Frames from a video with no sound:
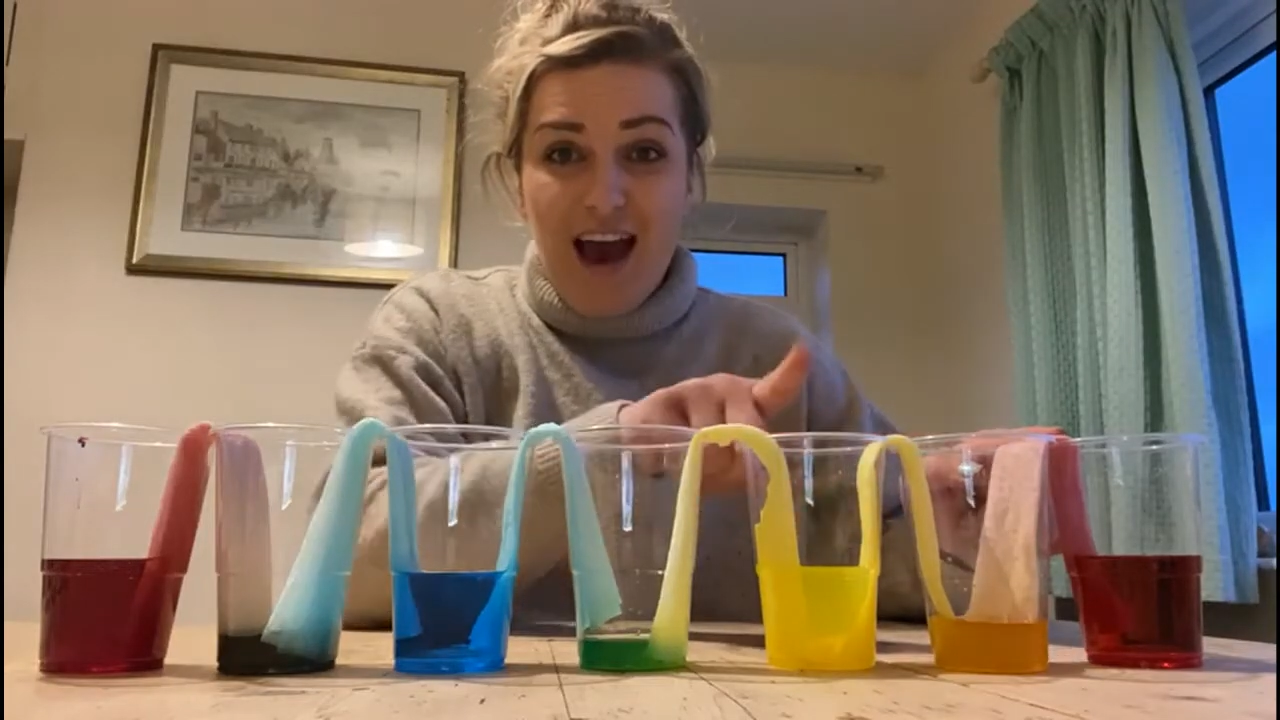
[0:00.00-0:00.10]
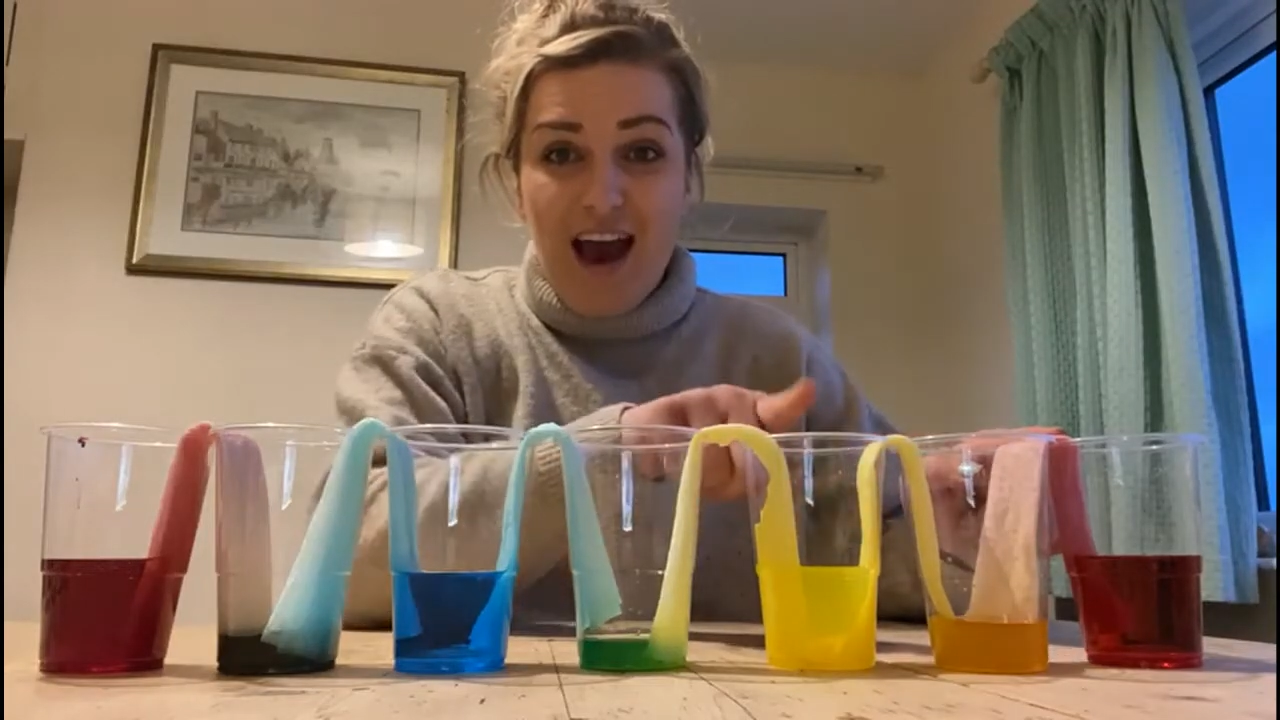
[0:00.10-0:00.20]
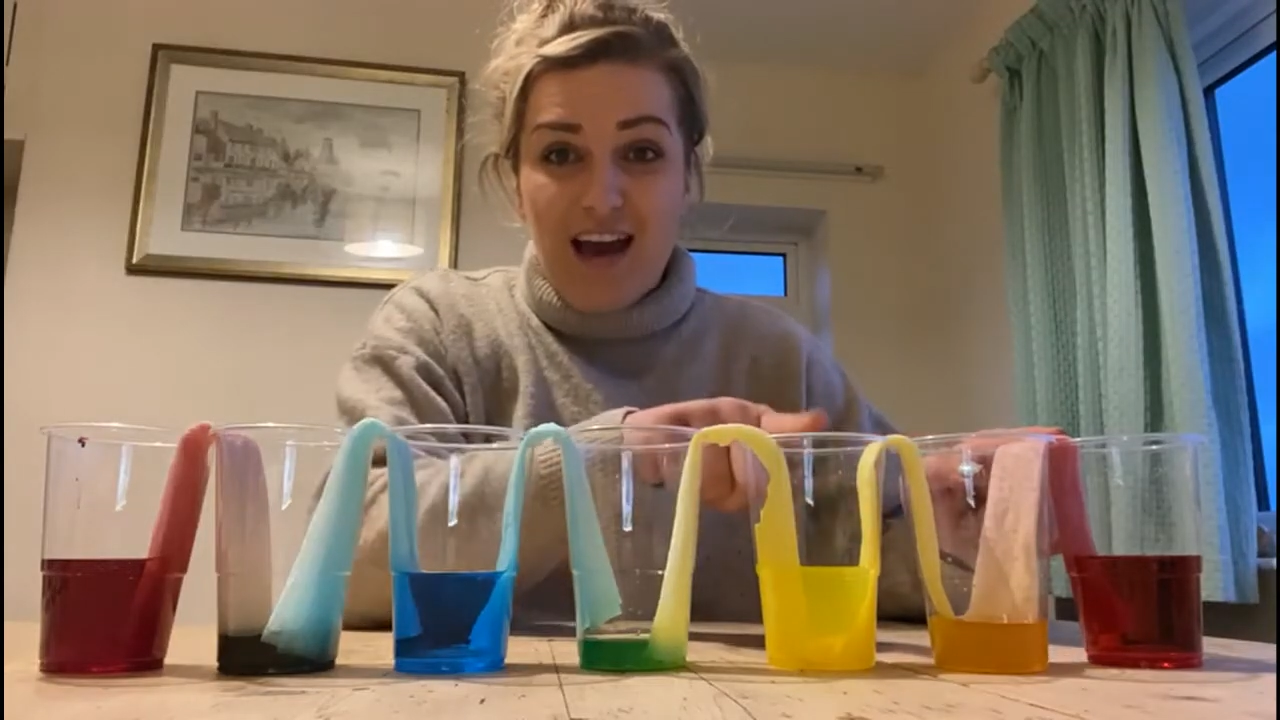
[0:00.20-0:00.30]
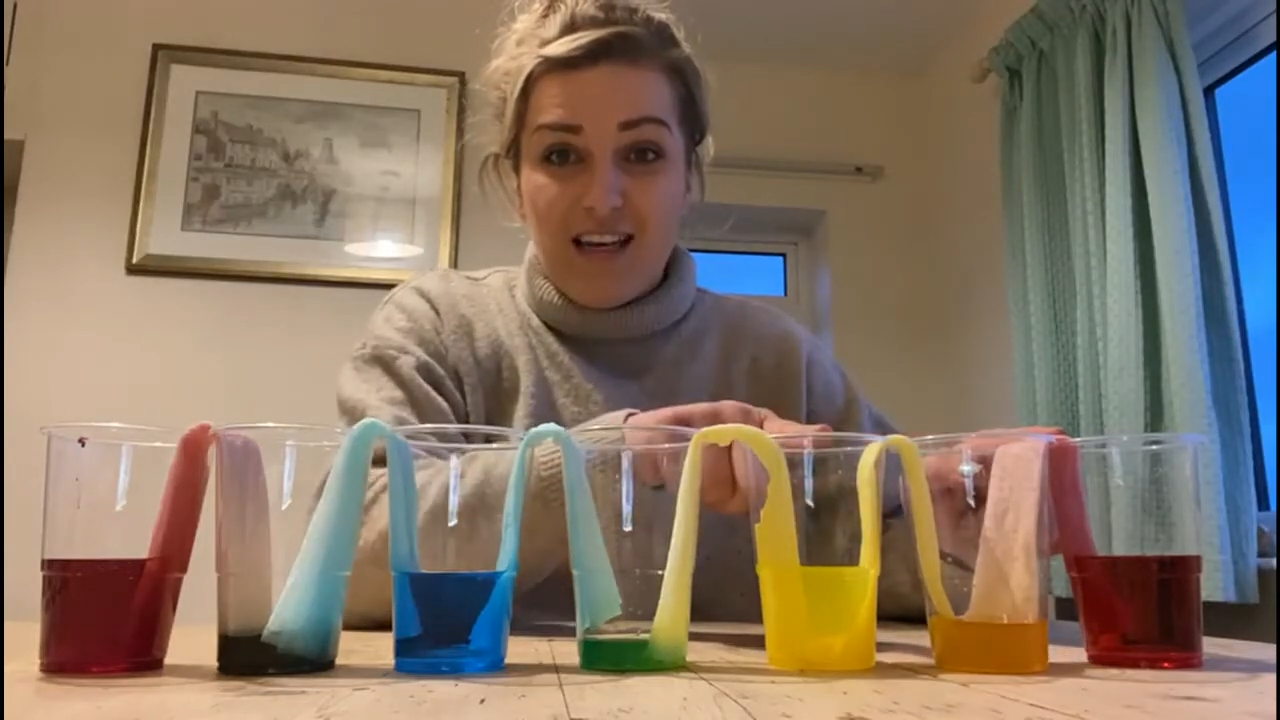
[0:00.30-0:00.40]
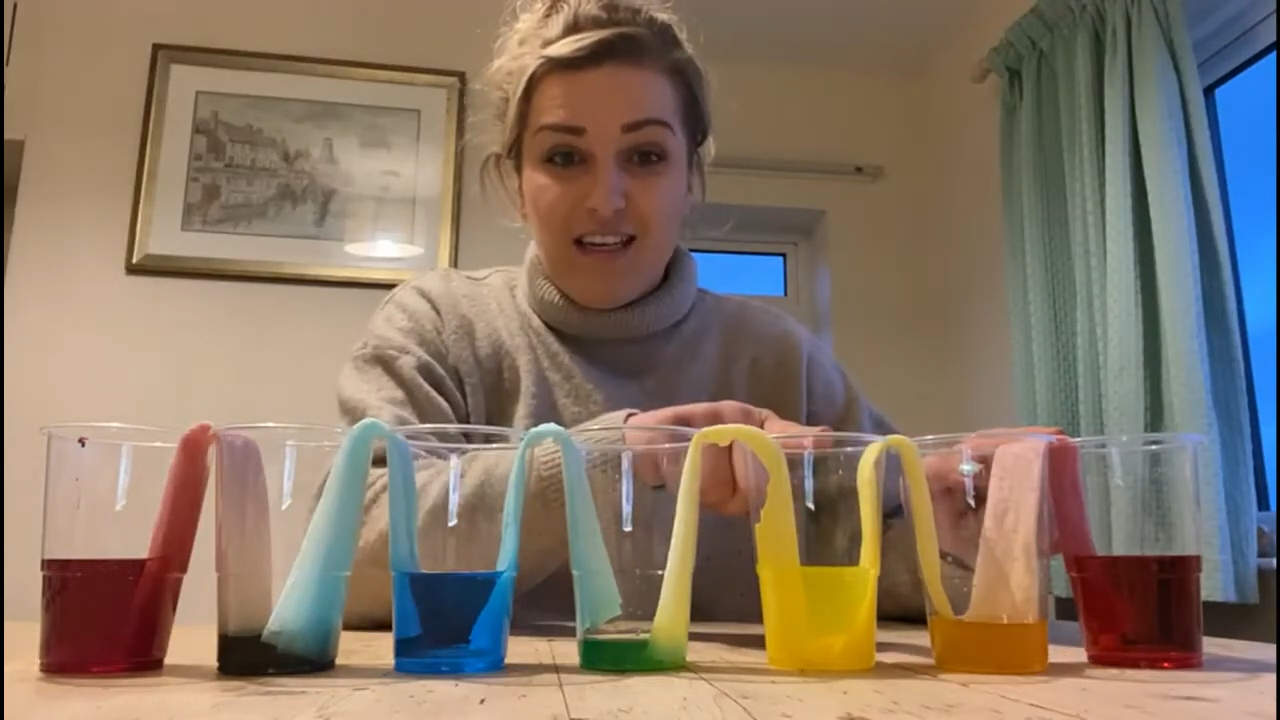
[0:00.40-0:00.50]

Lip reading: and